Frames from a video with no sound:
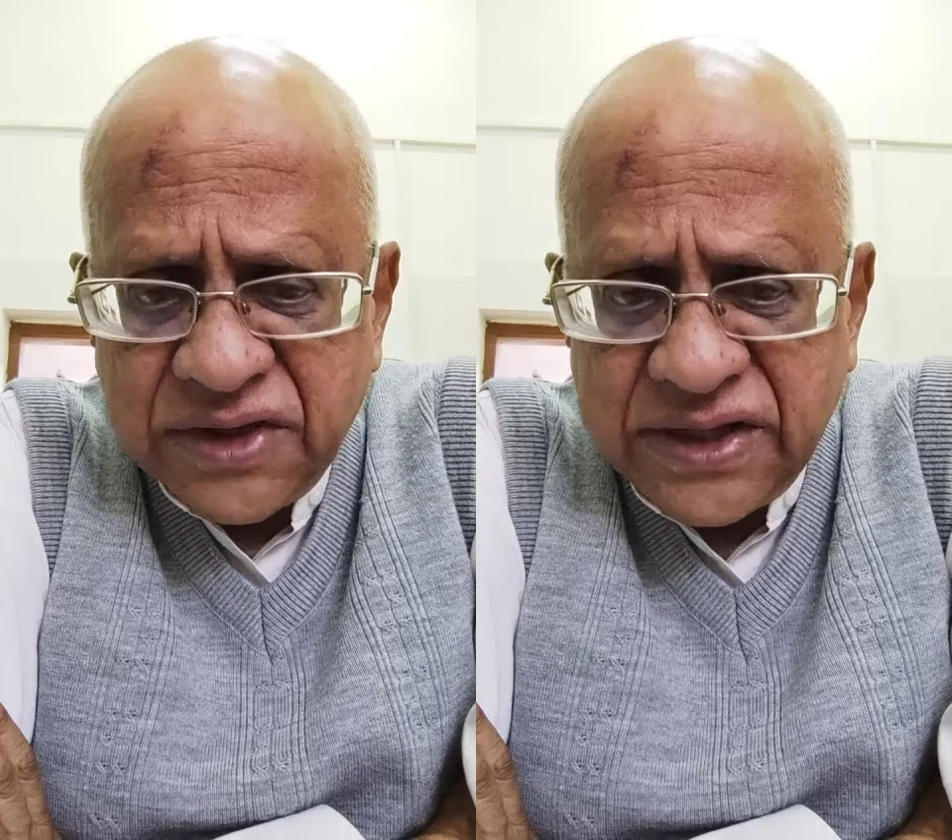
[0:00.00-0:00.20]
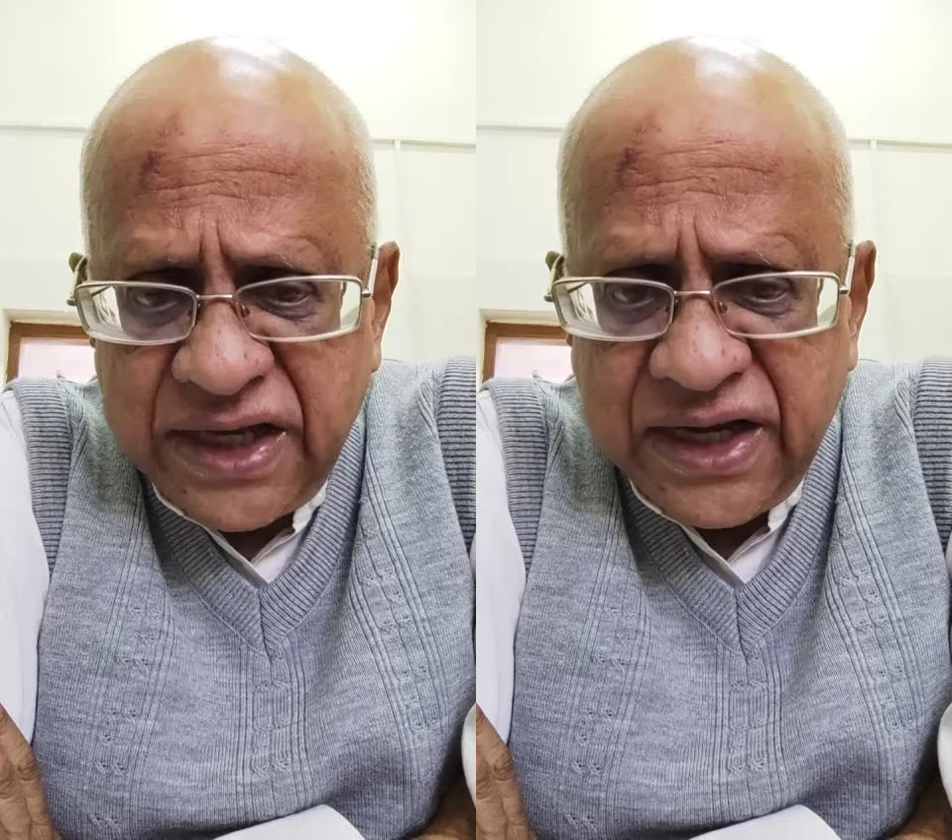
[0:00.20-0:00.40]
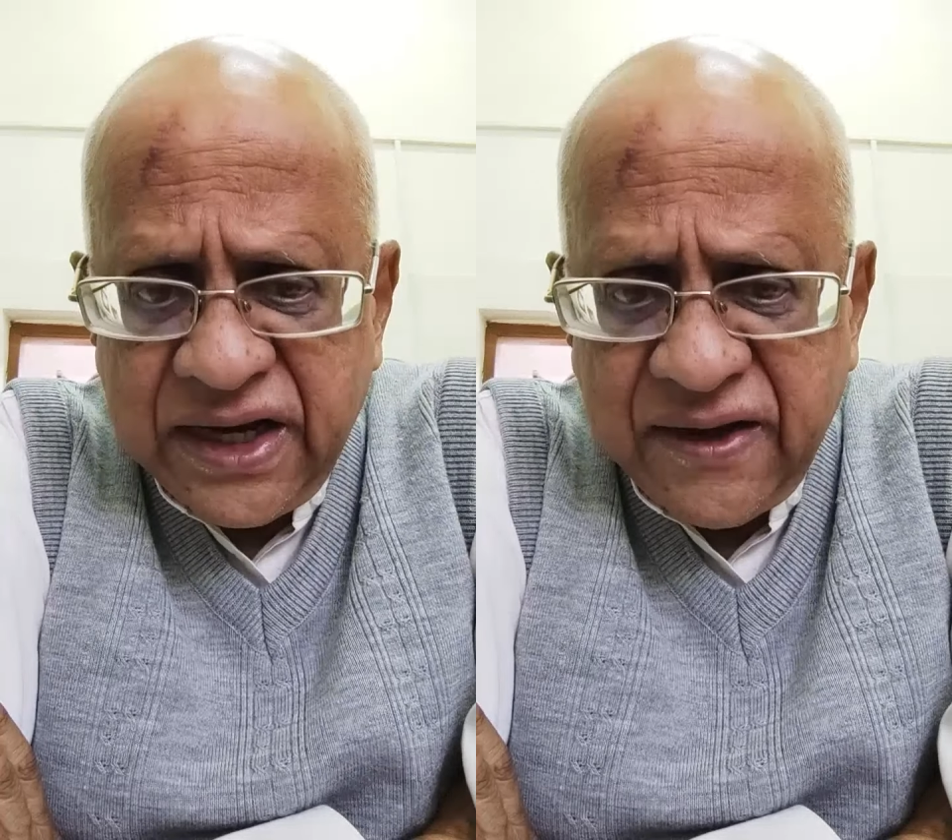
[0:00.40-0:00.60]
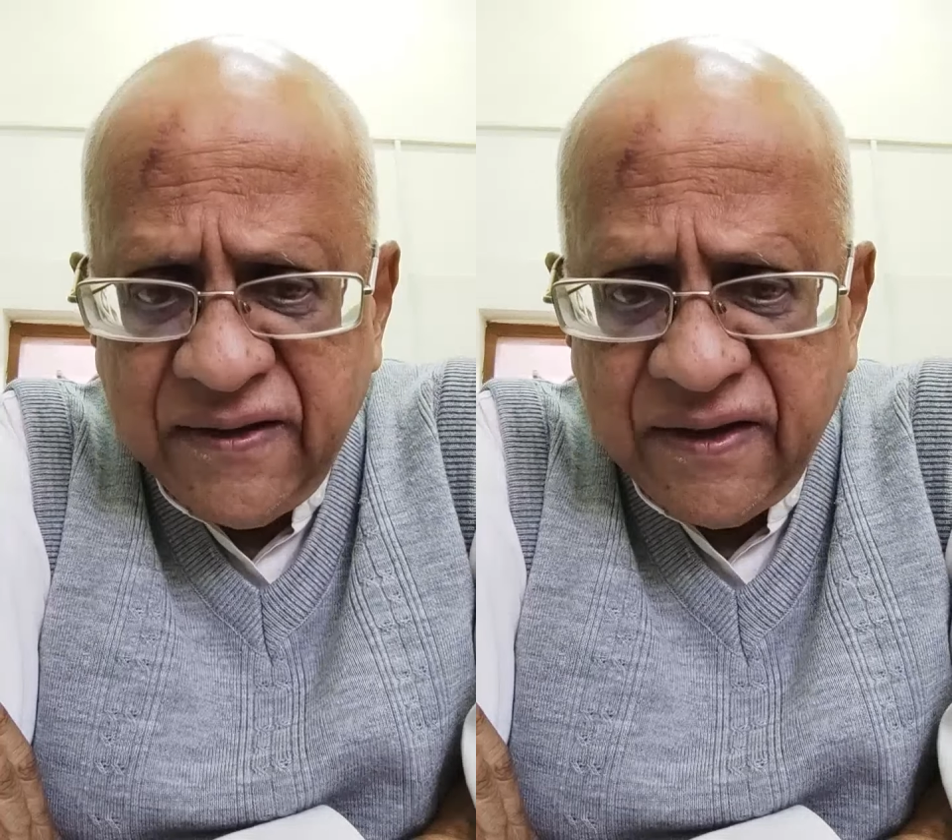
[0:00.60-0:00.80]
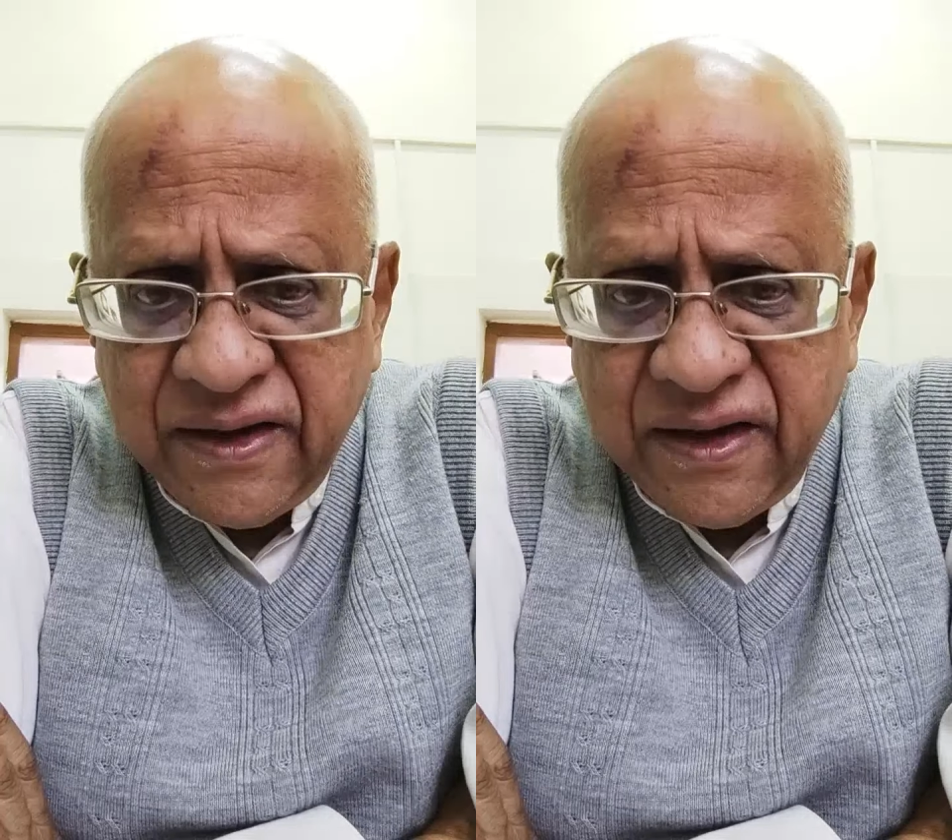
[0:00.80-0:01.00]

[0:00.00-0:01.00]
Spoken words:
this area